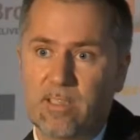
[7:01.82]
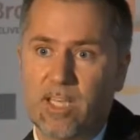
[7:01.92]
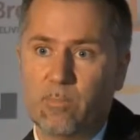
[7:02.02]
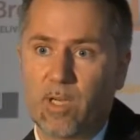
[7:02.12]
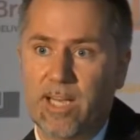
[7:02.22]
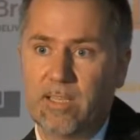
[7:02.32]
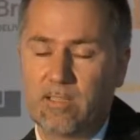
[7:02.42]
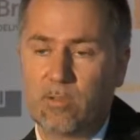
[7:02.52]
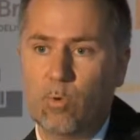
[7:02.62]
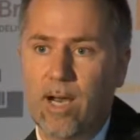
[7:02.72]
in the Middle East
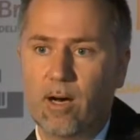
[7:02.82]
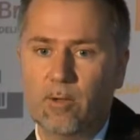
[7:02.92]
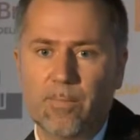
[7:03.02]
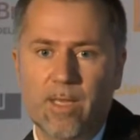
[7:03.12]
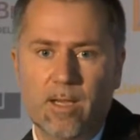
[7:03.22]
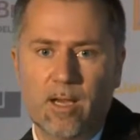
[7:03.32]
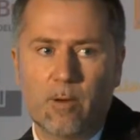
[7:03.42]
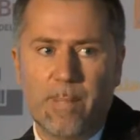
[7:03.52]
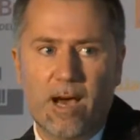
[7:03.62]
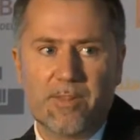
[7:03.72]
as well,
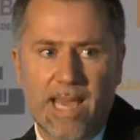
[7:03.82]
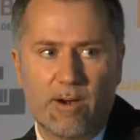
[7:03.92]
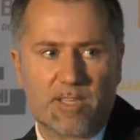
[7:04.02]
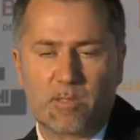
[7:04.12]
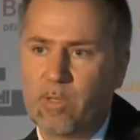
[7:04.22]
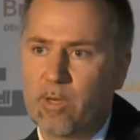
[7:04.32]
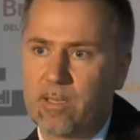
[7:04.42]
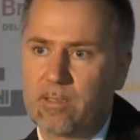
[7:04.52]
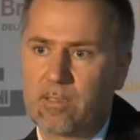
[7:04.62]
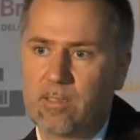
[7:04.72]
about their
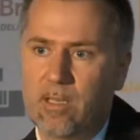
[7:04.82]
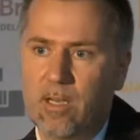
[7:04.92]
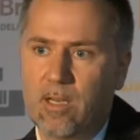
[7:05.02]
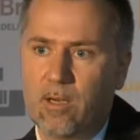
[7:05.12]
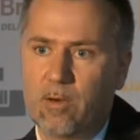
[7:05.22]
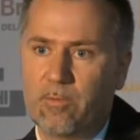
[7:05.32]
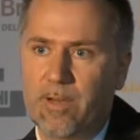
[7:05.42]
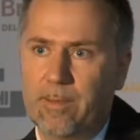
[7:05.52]
experience of